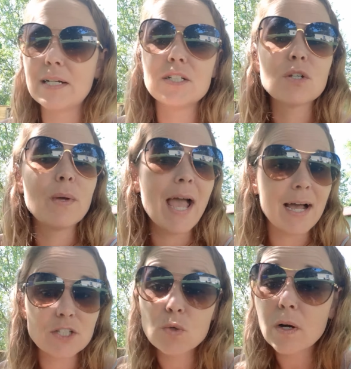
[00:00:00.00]
So we
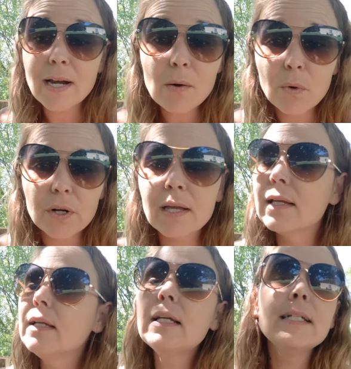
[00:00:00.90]
add to our network.
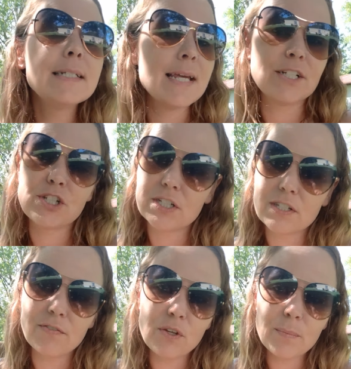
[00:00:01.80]
It takes just
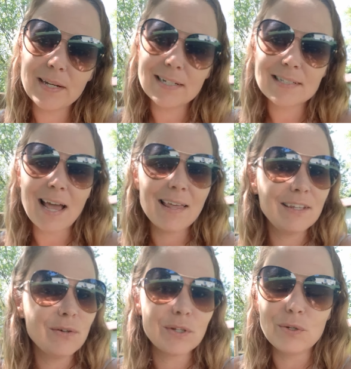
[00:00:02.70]
a few minutes.
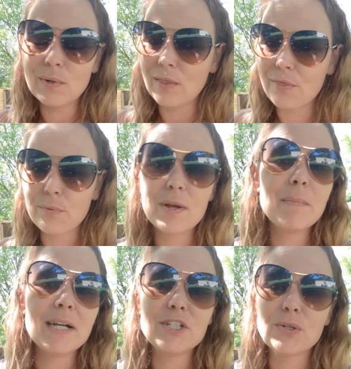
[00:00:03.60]
You can do it in 3
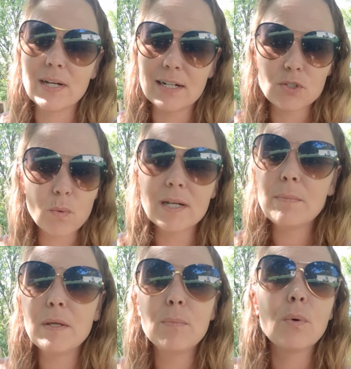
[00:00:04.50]
minutes. You can add 20
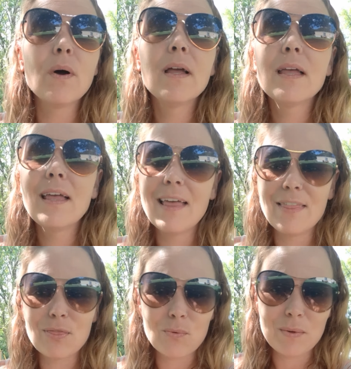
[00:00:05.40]
people
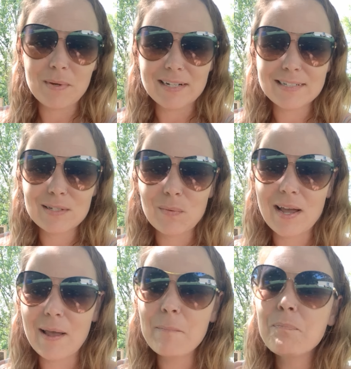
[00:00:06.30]
in 3 minutes,
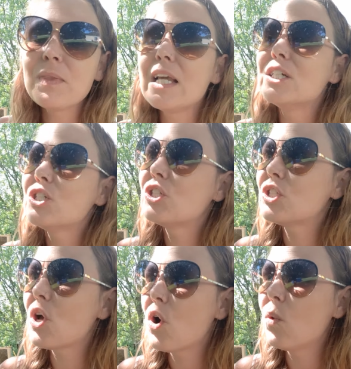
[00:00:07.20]
okay?
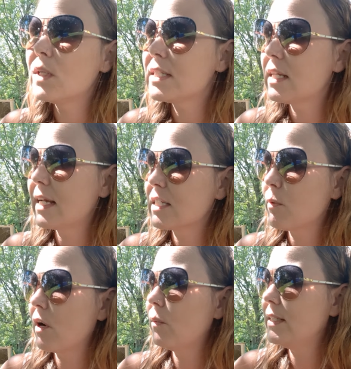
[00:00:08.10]
So what's the next
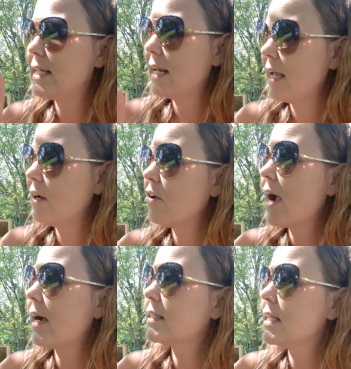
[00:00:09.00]
part? We did
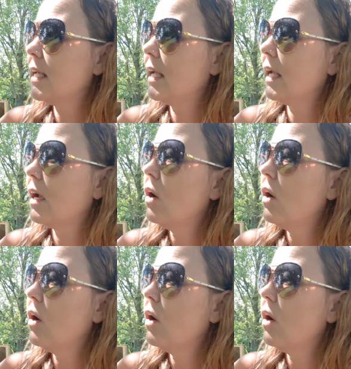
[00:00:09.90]
interacting.